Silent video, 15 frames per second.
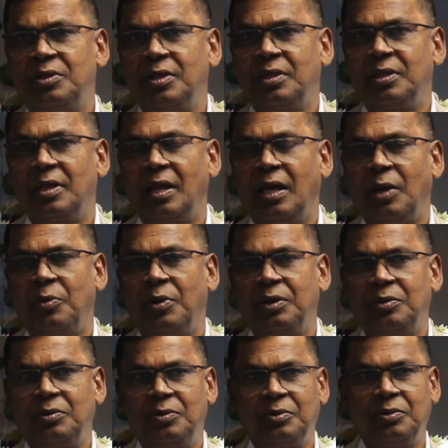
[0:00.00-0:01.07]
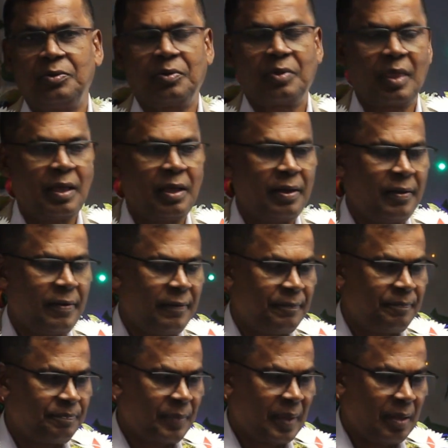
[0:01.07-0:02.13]
thing that I want to
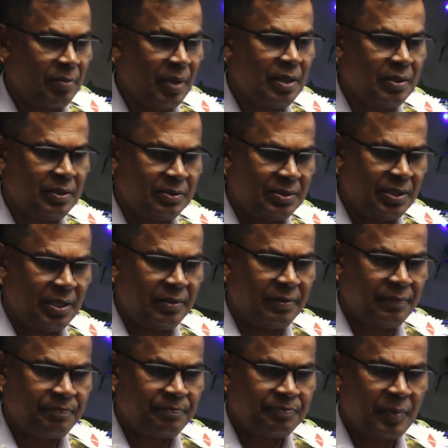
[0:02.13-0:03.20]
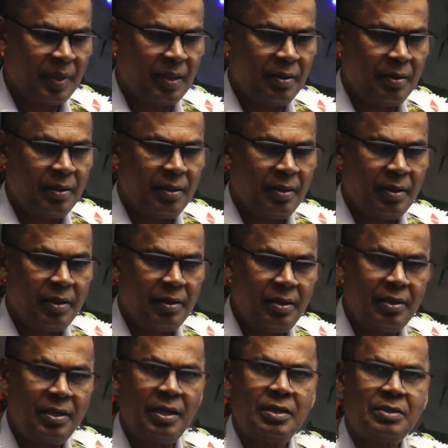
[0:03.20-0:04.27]
make is that
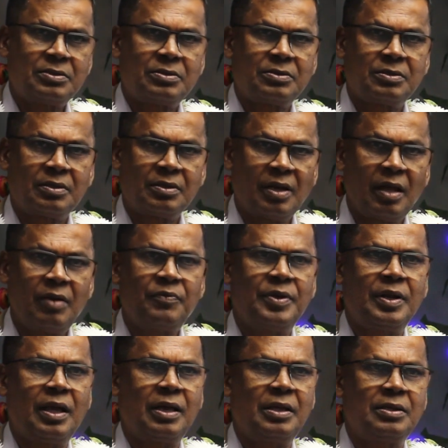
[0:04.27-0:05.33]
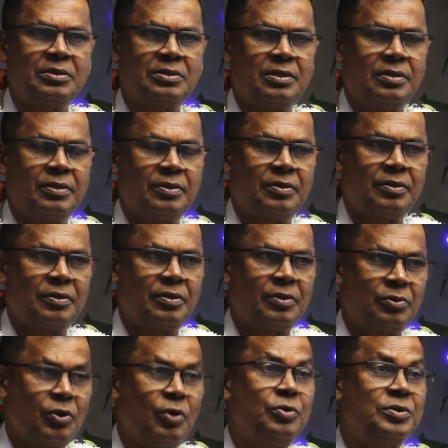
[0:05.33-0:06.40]
it has galvanized,
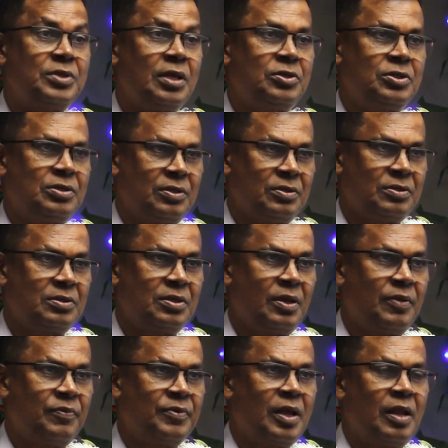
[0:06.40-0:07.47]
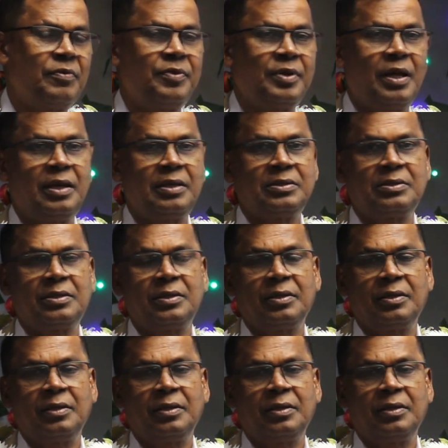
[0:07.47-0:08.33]
those actions have galvanized